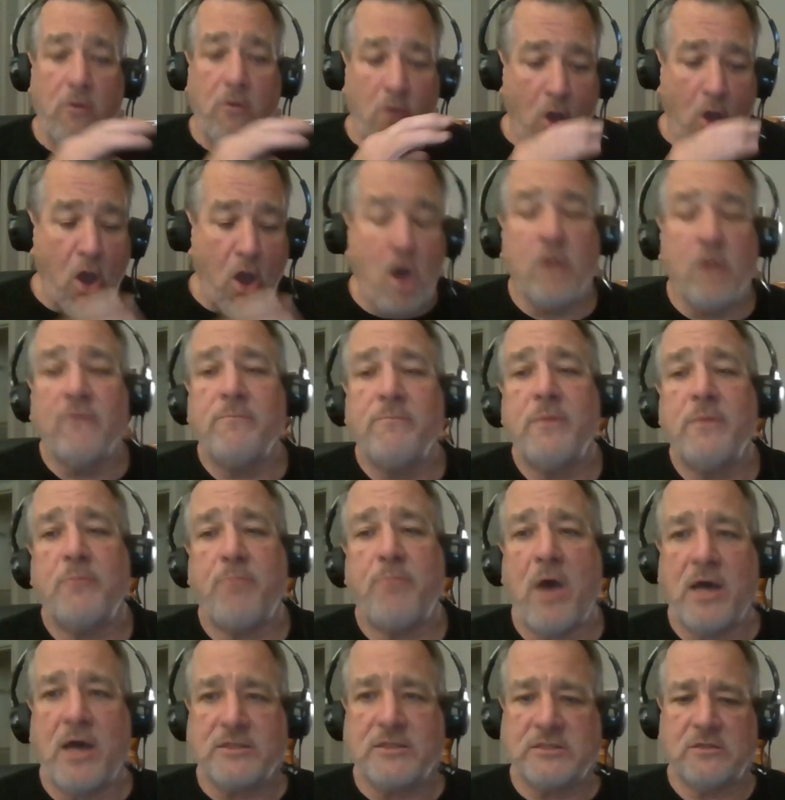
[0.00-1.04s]
All of them been
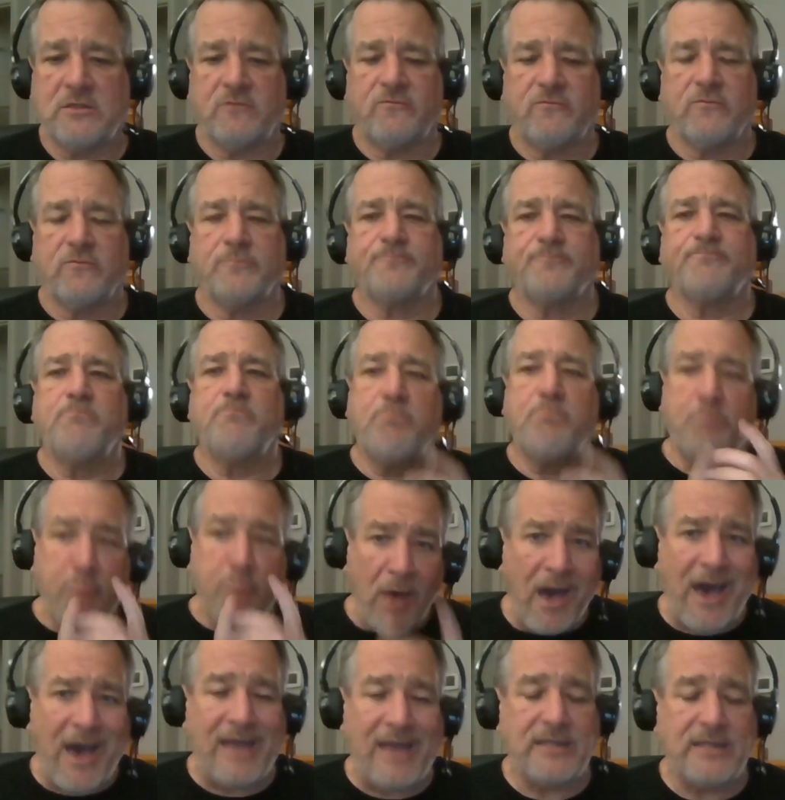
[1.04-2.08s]
positive.
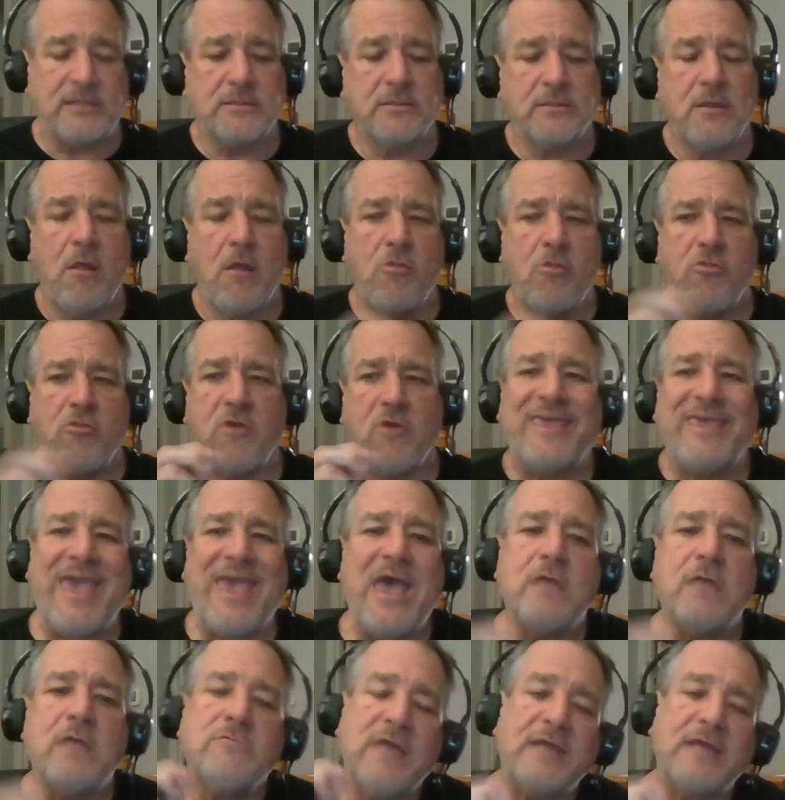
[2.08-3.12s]
But
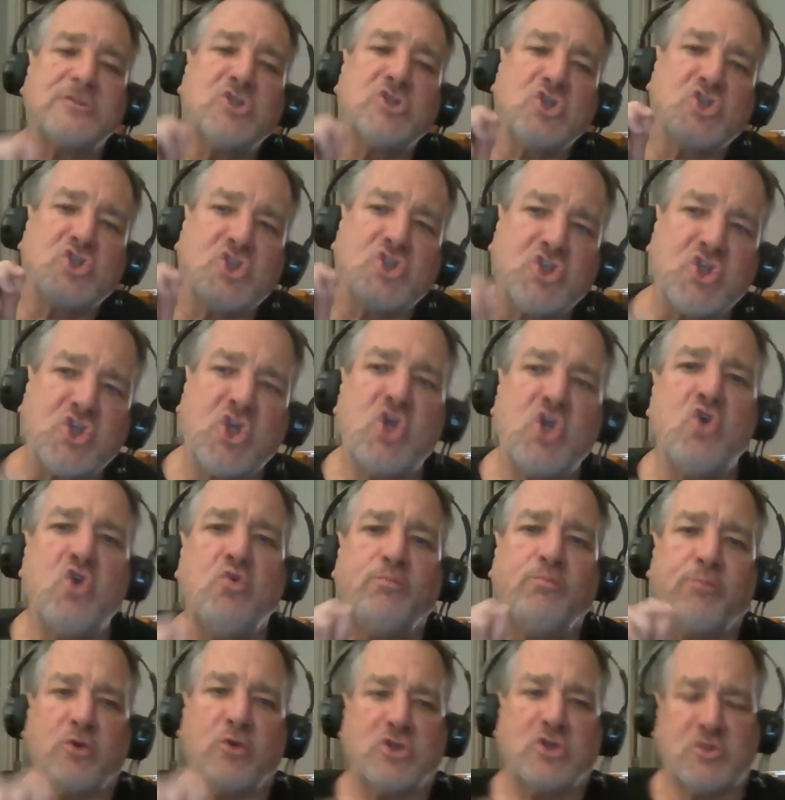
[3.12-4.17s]
again, that's a
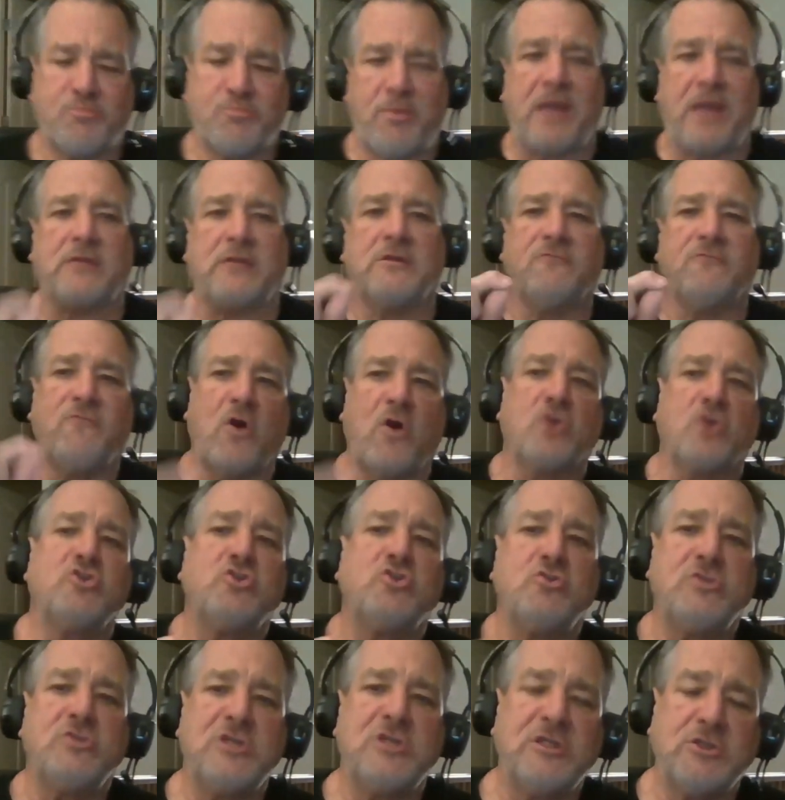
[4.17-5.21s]
skewed perspective on
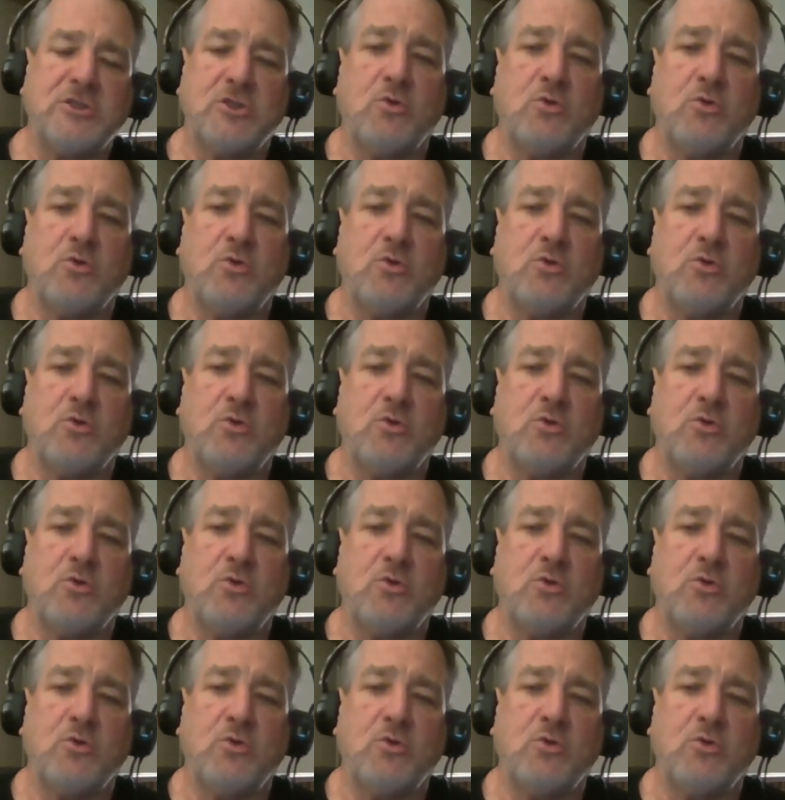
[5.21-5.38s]
jiu-jitsu,